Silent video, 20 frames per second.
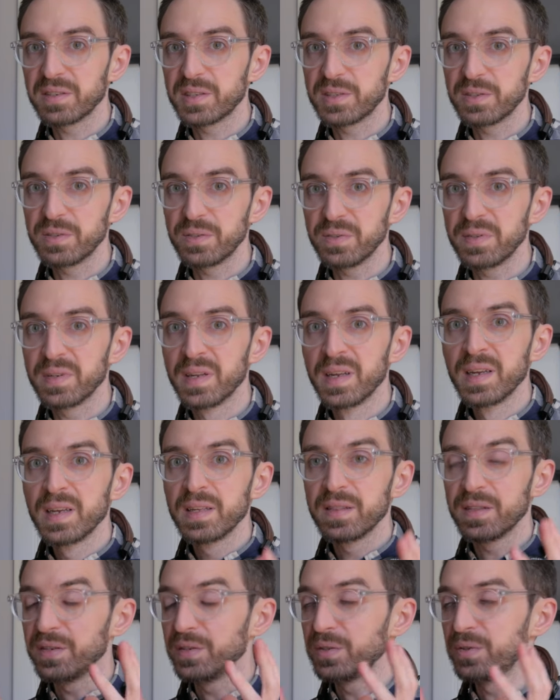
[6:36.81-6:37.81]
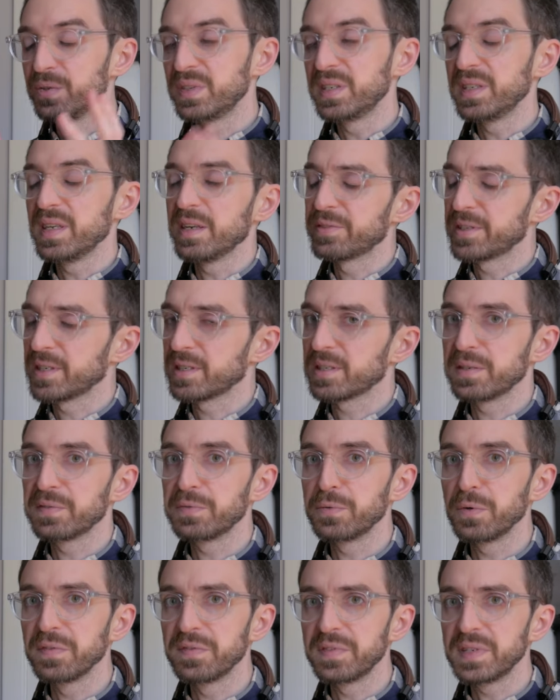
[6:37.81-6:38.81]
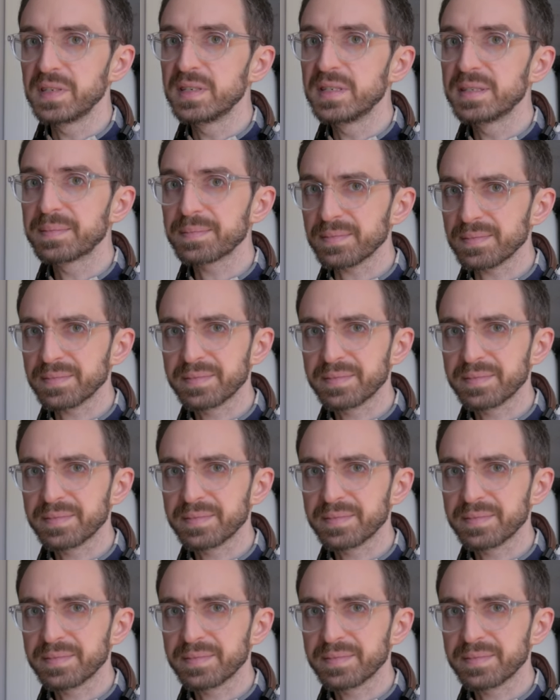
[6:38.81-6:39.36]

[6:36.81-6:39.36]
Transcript: soon, the new DF64V,